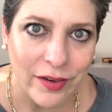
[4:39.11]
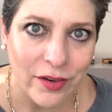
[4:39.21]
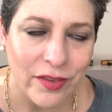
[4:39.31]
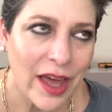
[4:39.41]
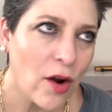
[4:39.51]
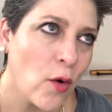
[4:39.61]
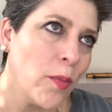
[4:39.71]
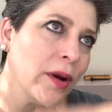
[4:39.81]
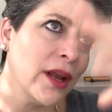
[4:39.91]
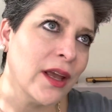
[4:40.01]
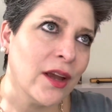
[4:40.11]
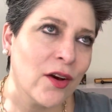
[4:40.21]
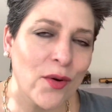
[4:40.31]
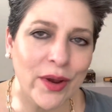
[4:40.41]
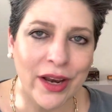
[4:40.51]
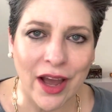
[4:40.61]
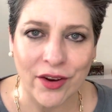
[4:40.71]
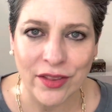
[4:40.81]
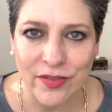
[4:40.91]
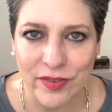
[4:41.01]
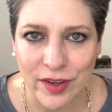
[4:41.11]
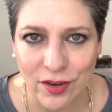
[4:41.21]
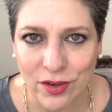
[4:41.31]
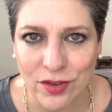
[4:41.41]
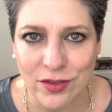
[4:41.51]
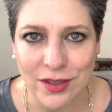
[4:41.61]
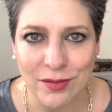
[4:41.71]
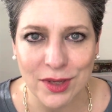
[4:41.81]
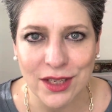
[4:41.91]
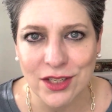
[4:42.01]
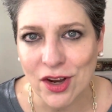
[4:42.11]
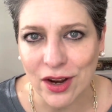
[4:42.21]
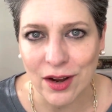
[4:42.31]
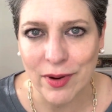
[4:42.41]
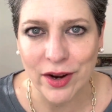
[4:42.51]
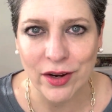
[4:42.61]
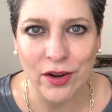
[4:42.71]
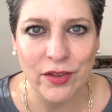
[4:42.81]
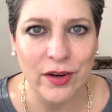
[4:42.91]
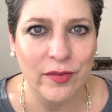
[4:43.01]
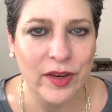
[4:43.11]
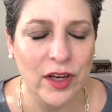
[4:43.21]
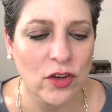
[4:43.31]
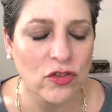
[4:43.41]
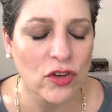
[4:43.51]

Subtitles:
you know, that opening going out in the field you've seen me talk about in other videos.